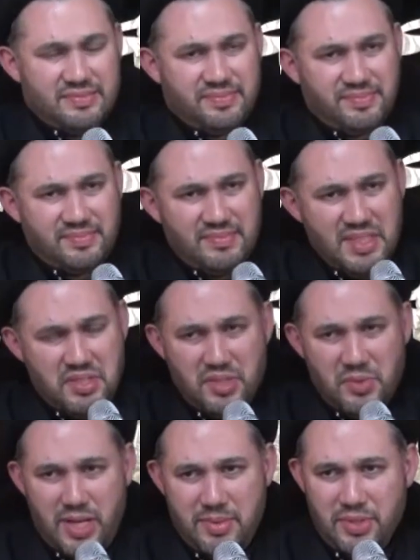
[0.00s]
This is what
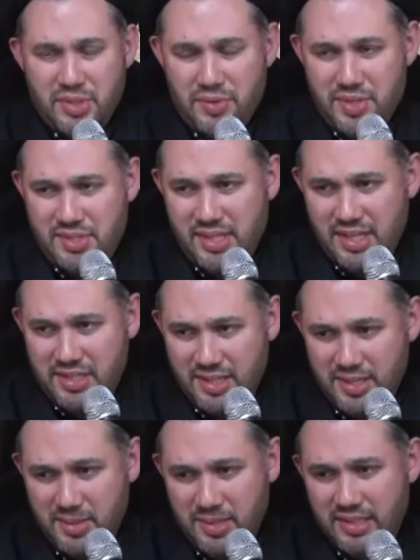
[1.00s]
I'm going to recite
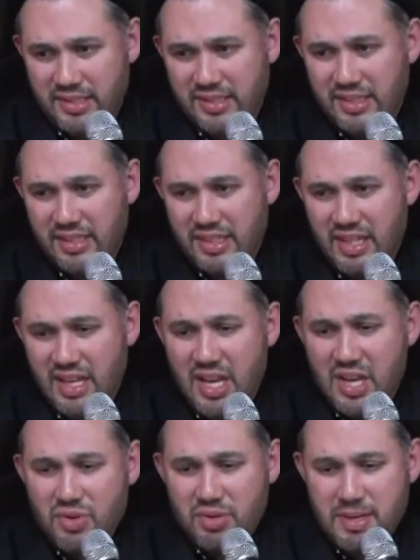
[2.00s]
slowly.
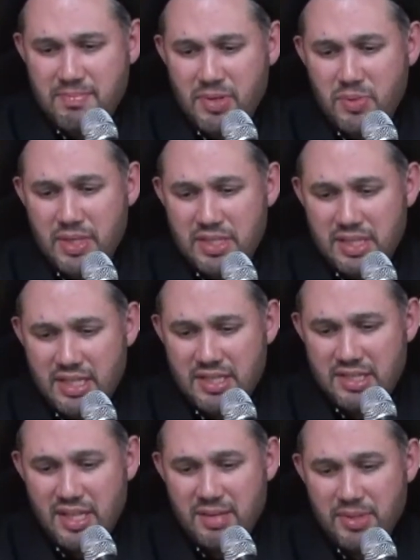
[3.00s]
Remember, when tears
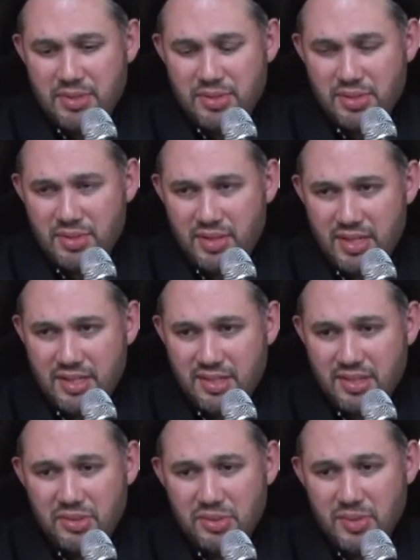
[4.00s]
come into your eyes,
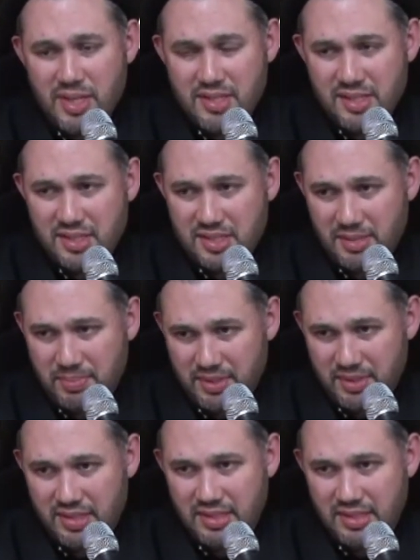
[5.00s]
dua is accepted.